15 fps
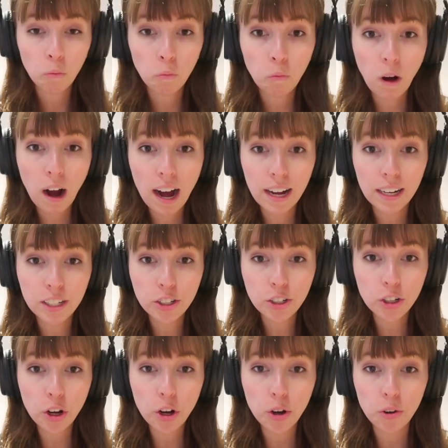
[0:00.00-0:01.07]
One,
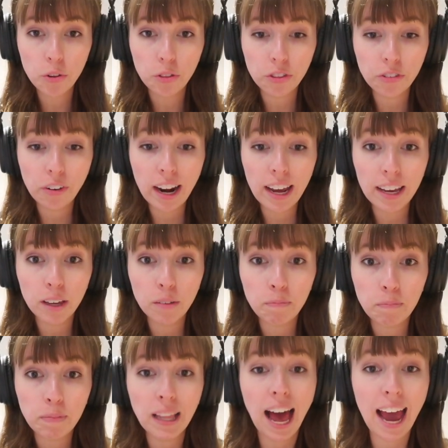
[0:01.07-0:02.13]
two, three,
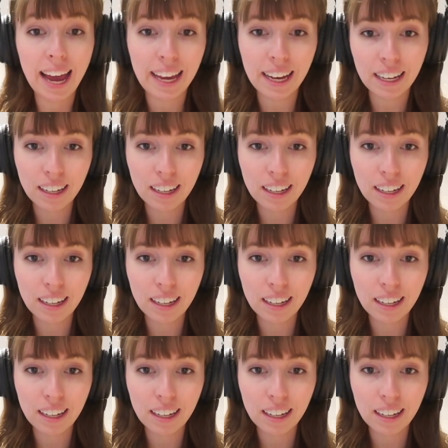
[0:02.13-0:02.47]
play!